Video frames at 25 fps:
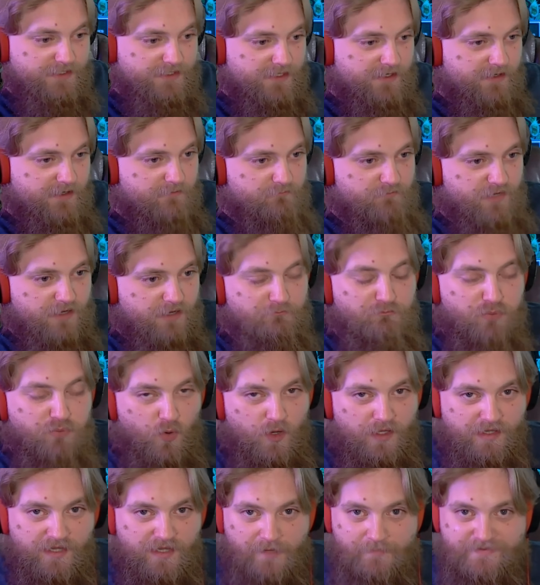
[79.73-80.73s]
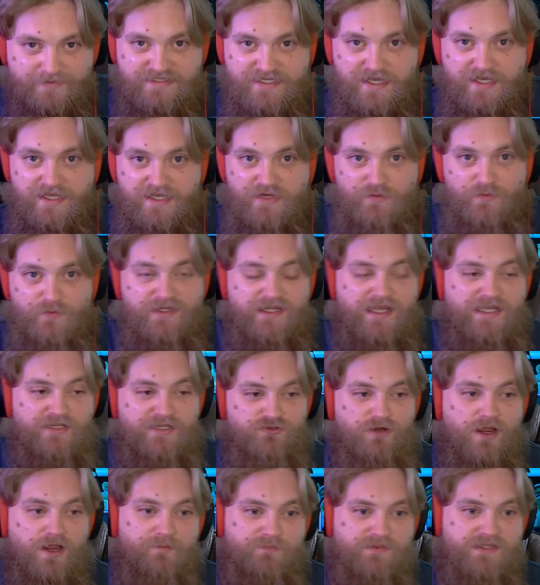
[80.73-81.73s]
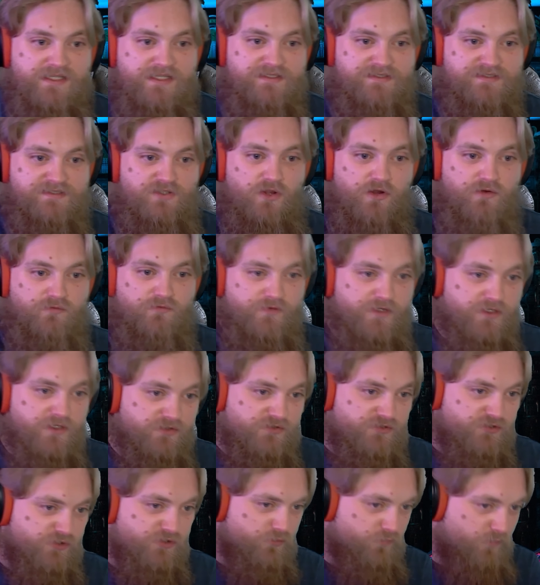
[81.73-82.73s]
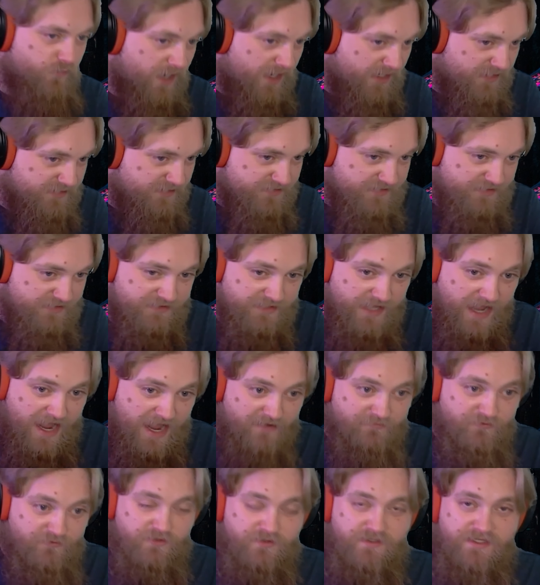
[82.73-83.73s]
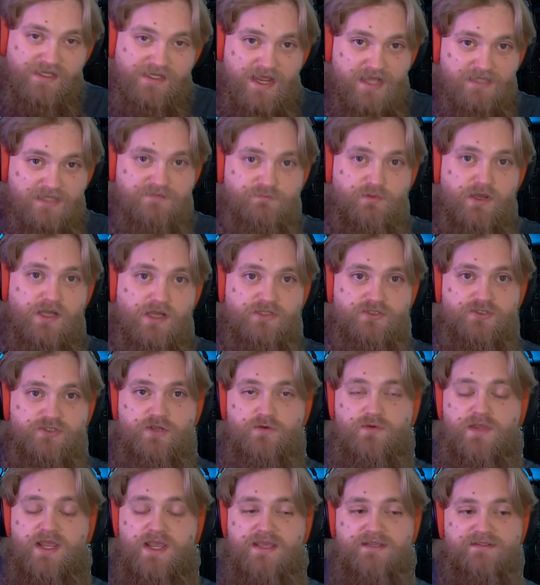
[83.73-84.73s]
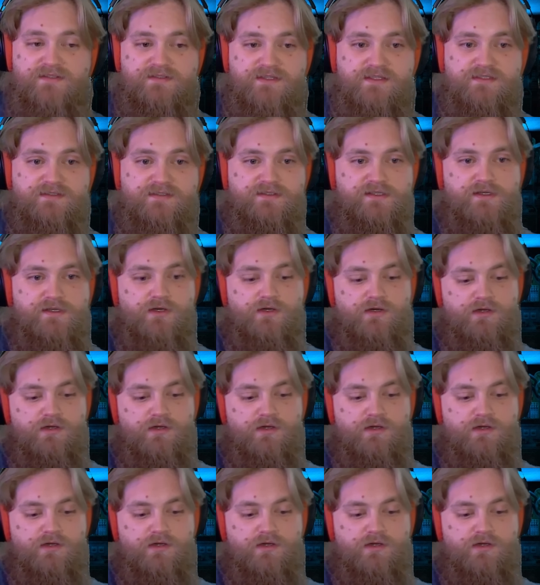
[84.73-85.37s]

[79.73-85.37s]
But boy, let me tell you, when they dropped this Starfield Direct and after the Xbox showcase this year,